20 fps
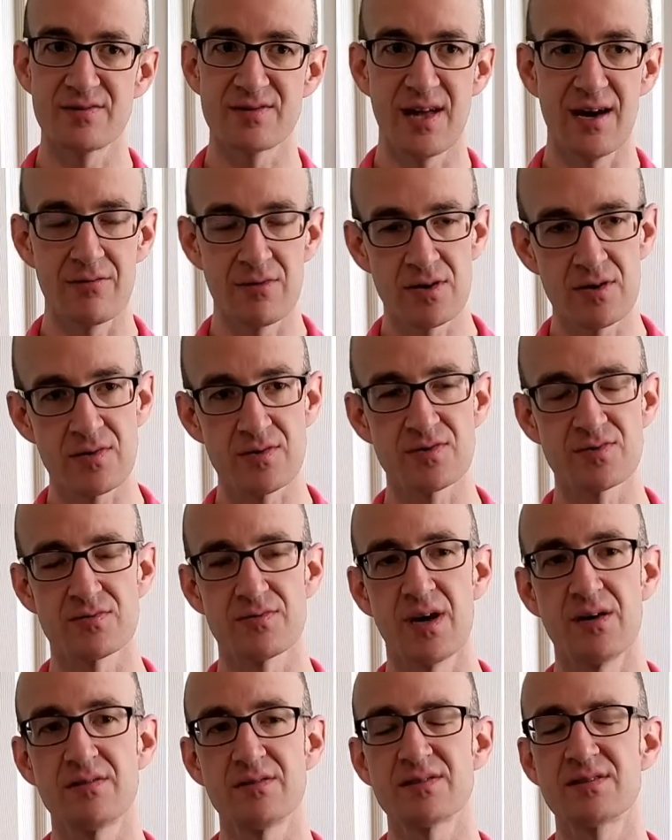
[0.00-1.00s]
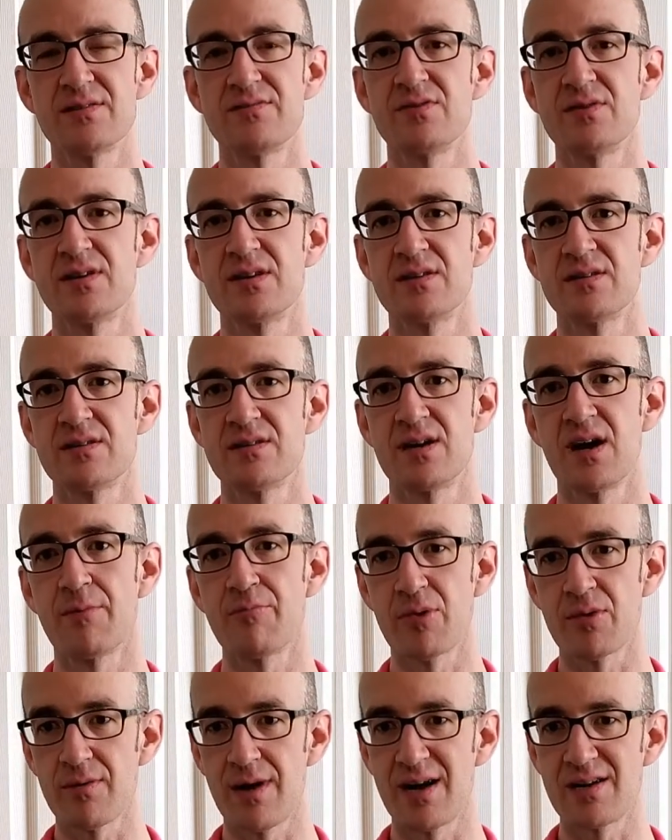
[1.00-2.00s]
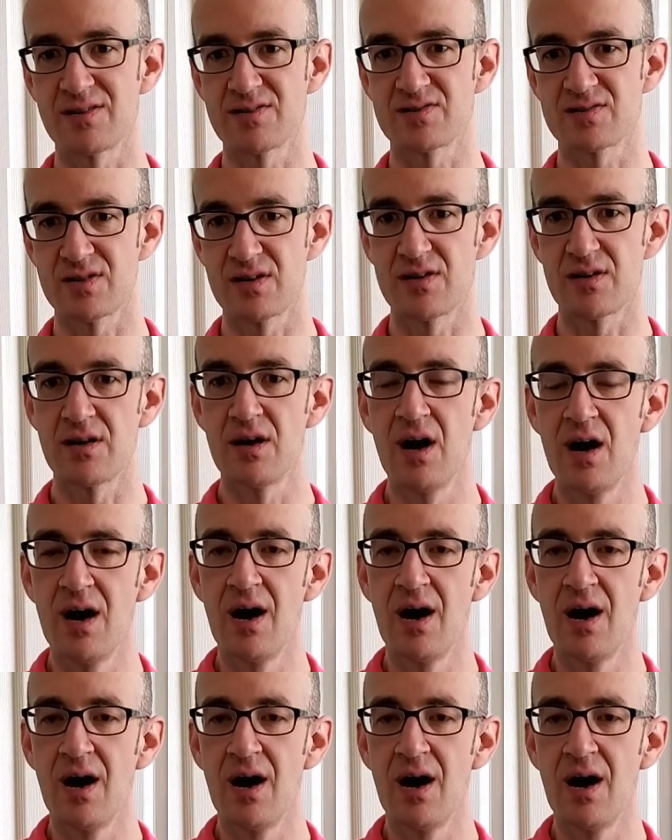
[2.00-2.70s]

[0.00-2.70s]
That one goes relatively into the upper register,